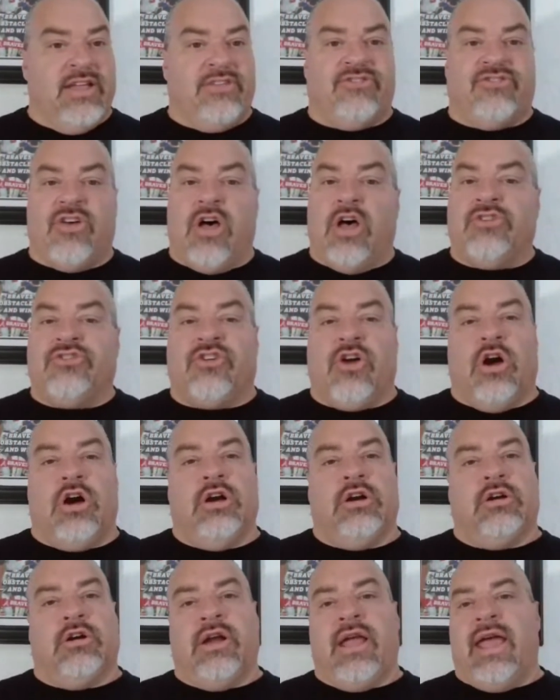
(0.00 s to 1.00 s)
It's Sauce
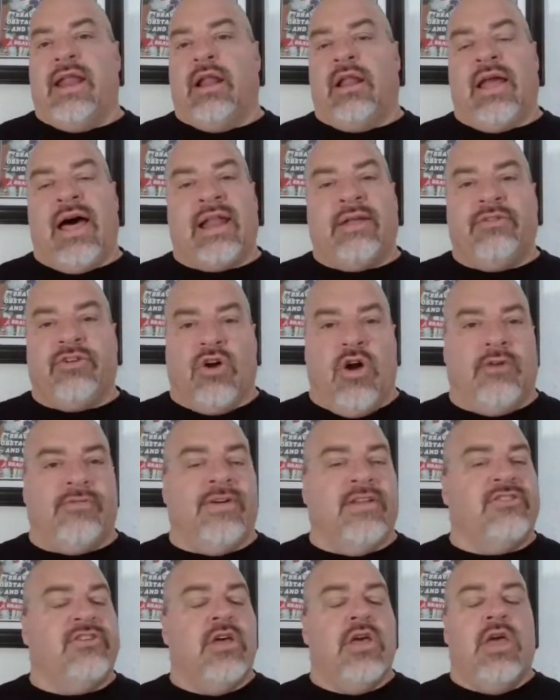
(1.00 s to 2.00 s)
Gardner and a lot of their
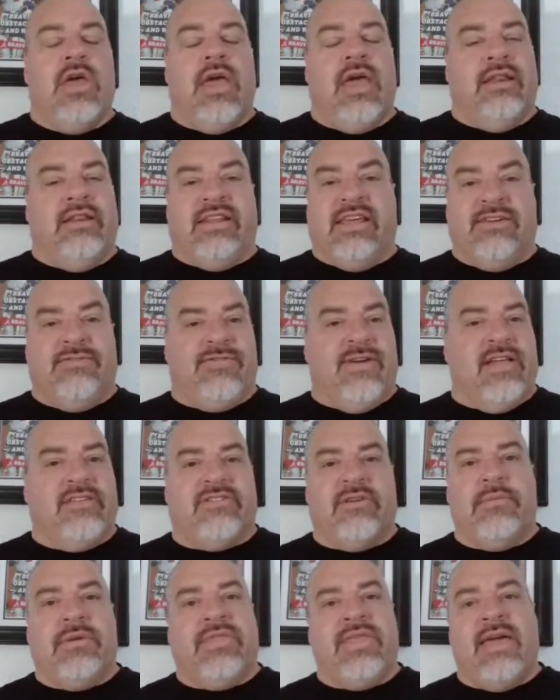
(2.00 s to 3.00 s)
offense and
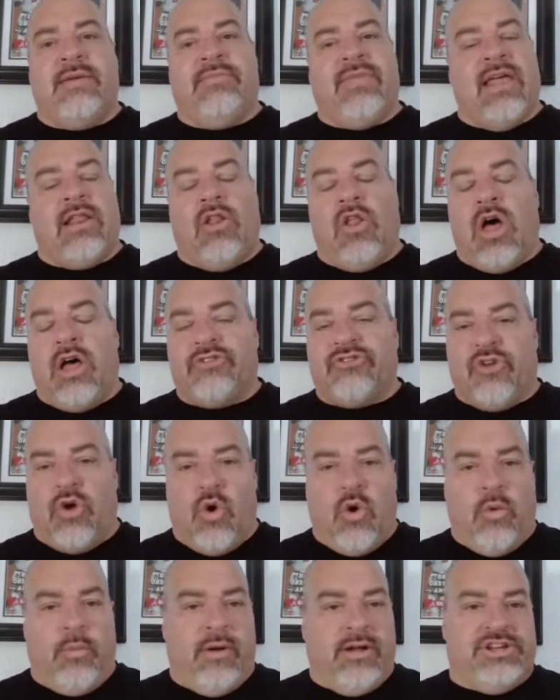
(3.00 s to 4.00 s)
defense. I mean, they lost a
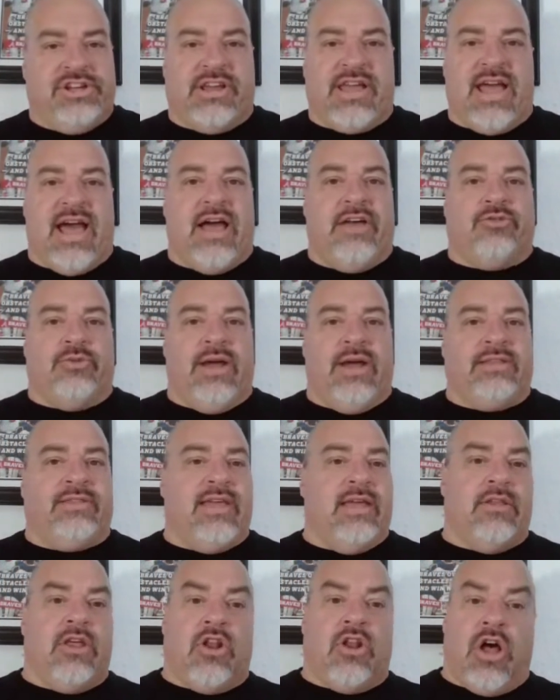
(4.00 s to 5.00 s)
whole bunch of guys, right?
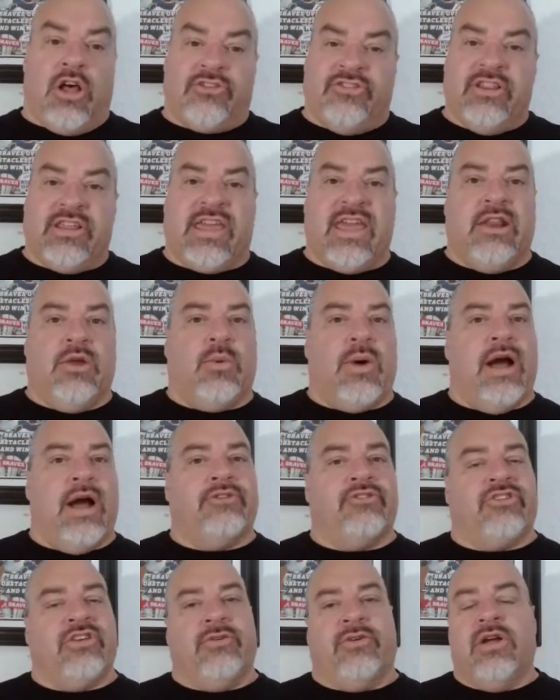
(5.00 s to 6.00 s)
That Austin kid at
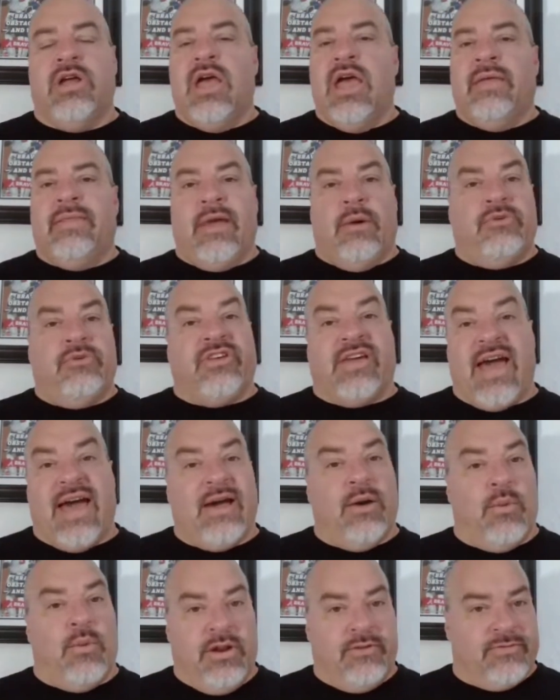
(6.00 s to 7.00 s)
wide receiver, that was a
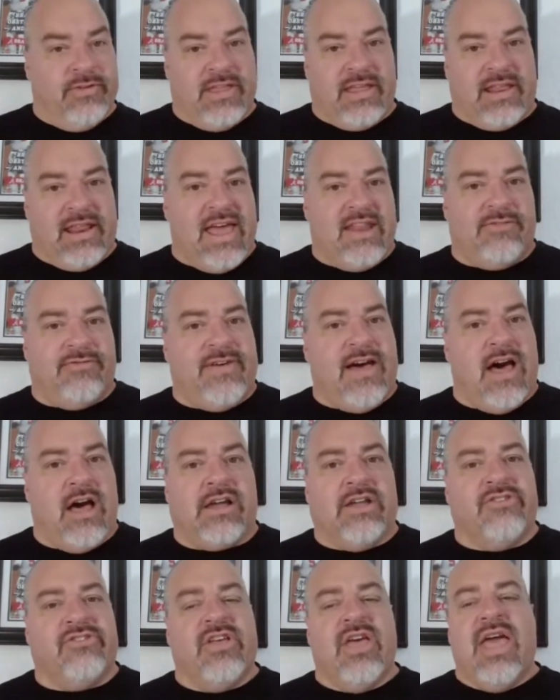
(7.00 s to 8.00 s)
guy I wanted for the Atlanta
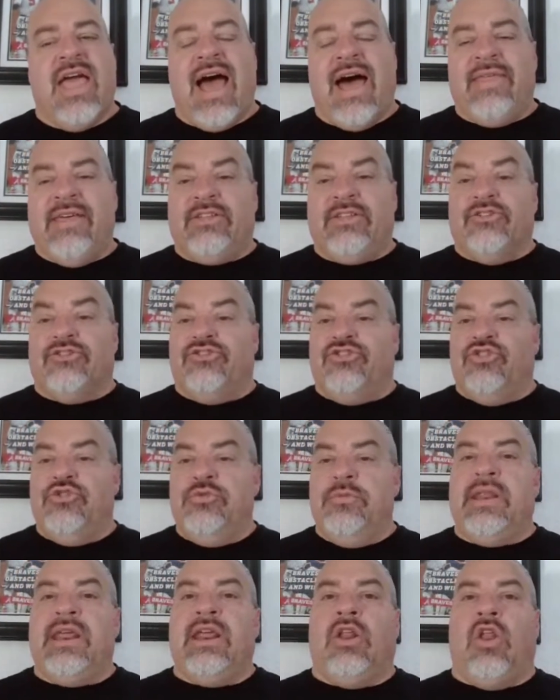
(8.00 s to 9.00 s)
Falcons. I think there's
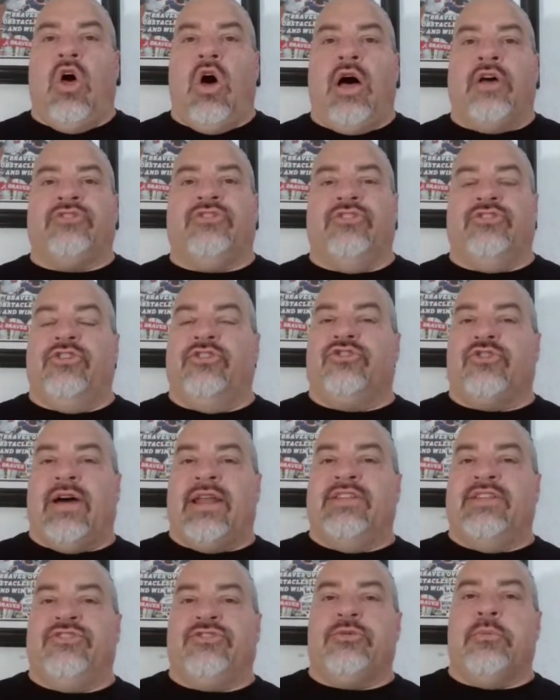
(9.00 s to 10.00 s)
too many losses to
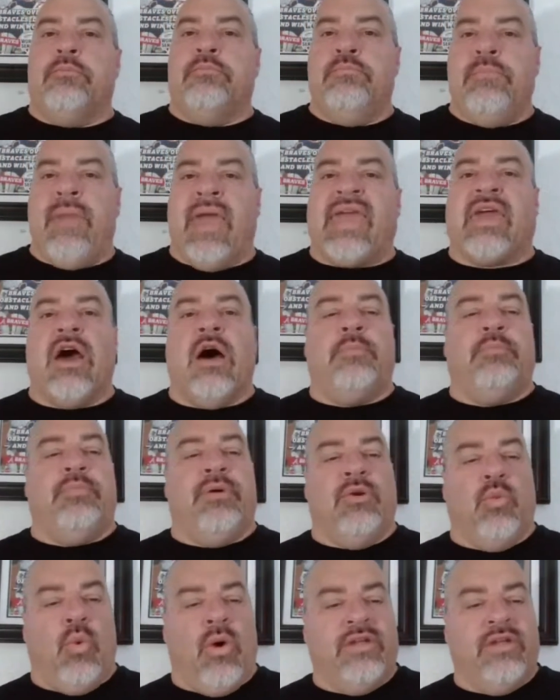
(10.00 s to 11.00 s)
try to just make up
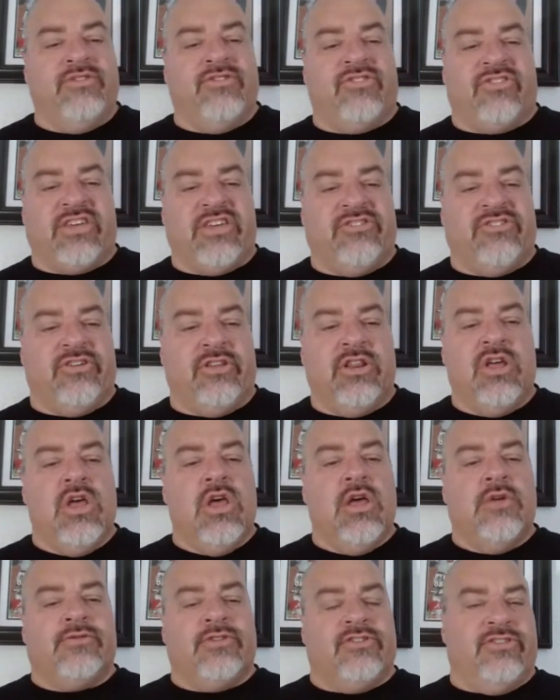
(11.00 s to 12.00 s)
in one season
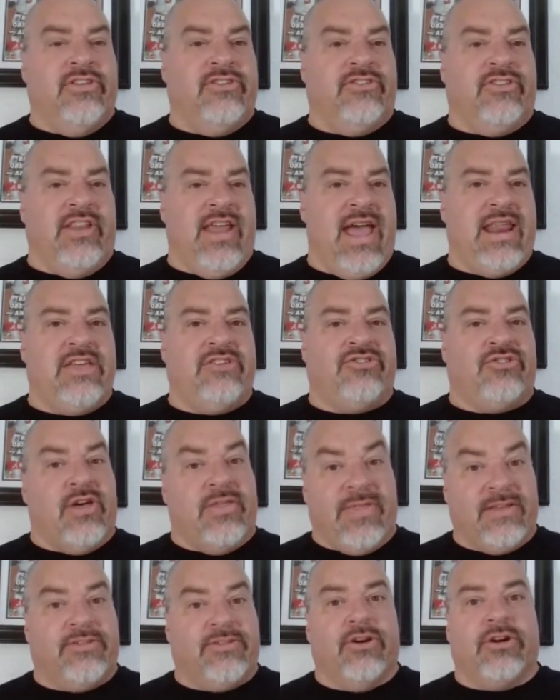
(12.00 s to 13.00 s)
for Cincinnati. So
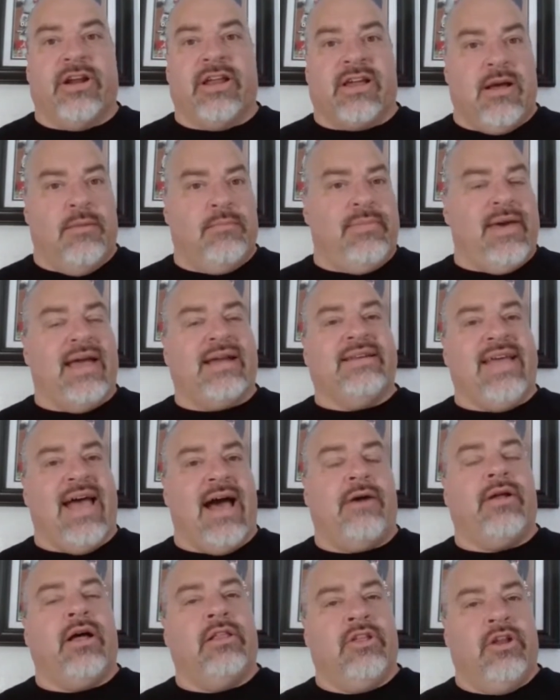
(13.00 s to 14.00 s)
I think they're going to come back
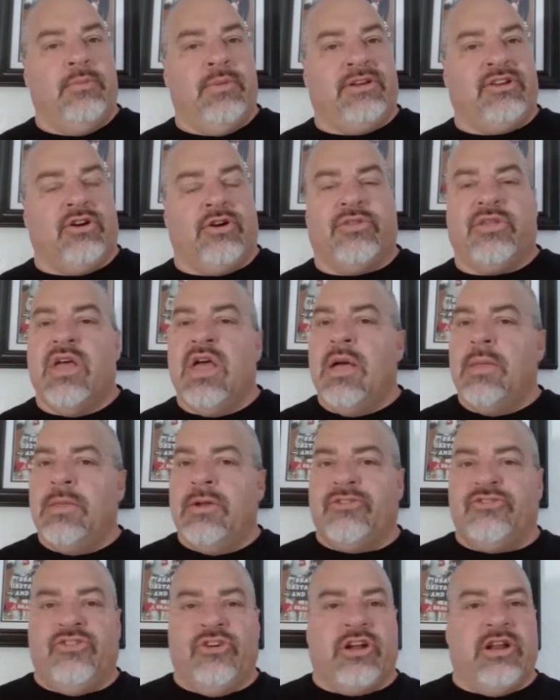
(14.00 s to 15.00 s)
down a little bit to earth.
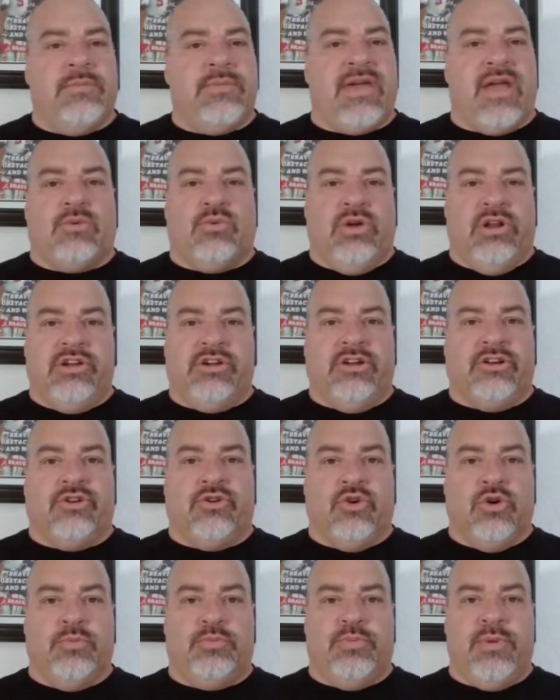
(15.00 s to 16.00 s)
They're still going to be a really
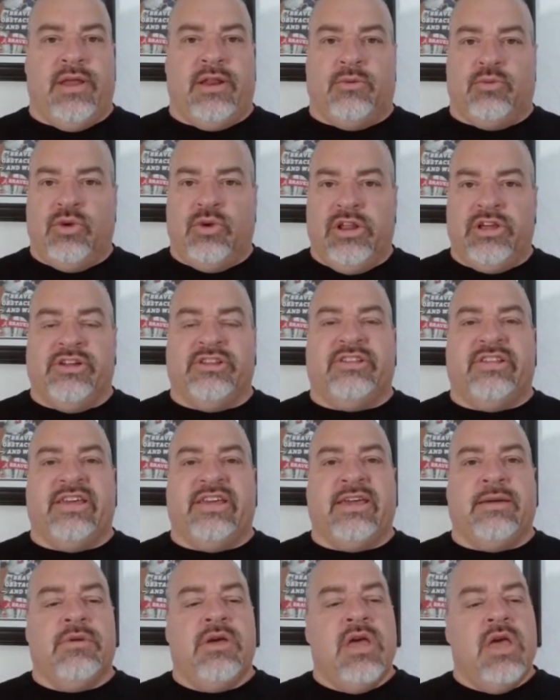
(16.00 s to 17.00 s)
good group and a really good
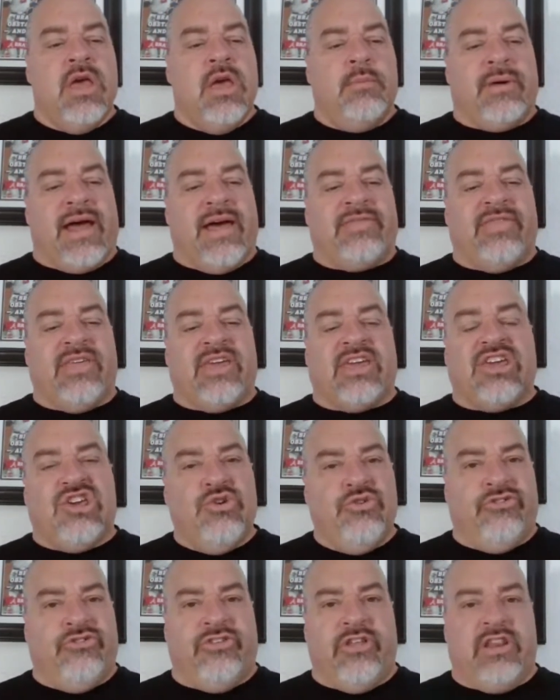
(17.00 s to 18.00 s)
team. But I think
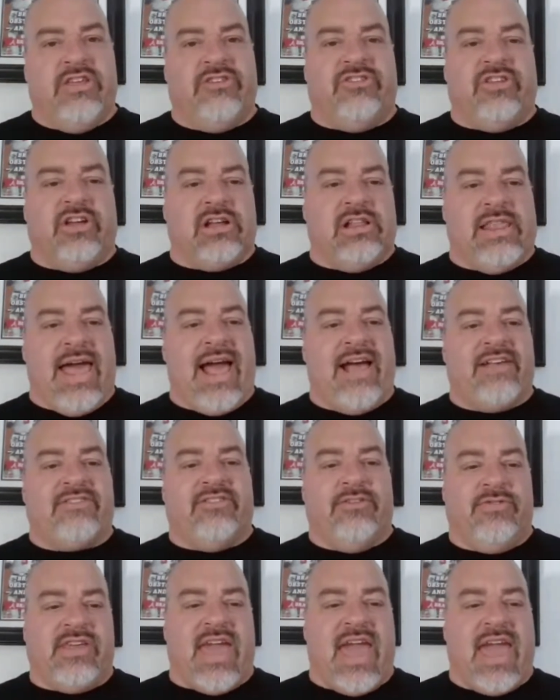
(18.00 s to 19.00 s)
Houston is the
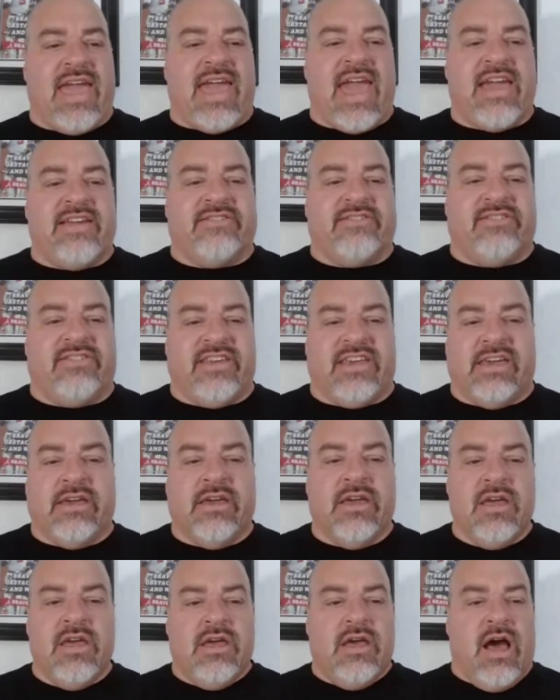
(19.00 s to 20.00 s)
class of the
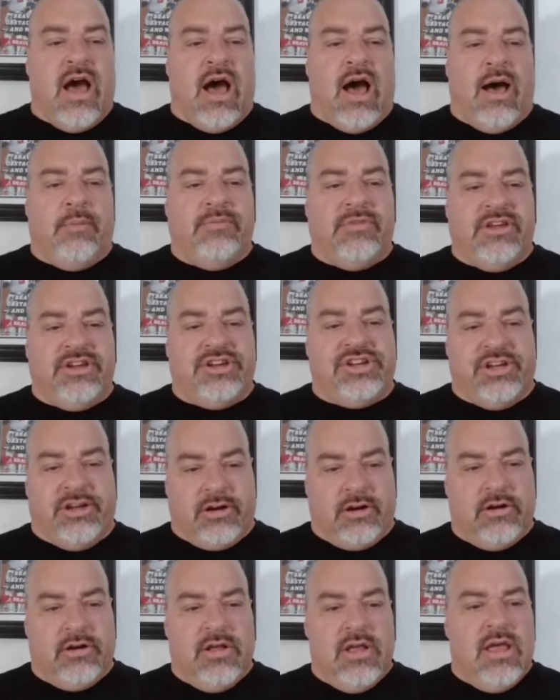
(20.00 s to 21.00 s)
AAC this
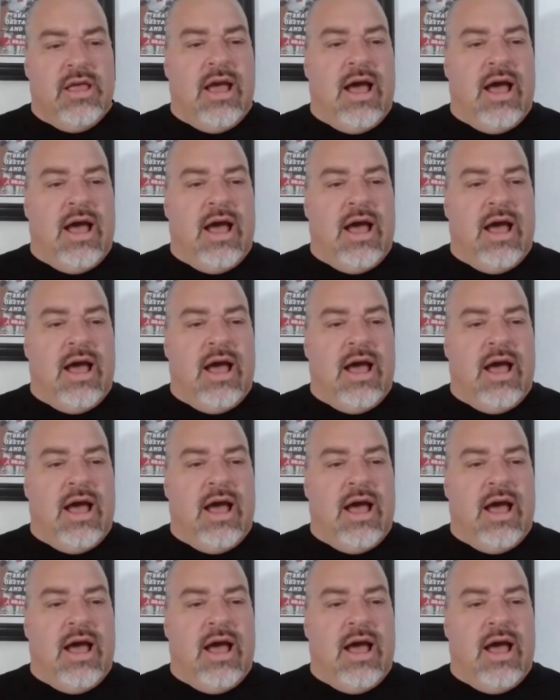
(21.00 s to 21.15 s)
year.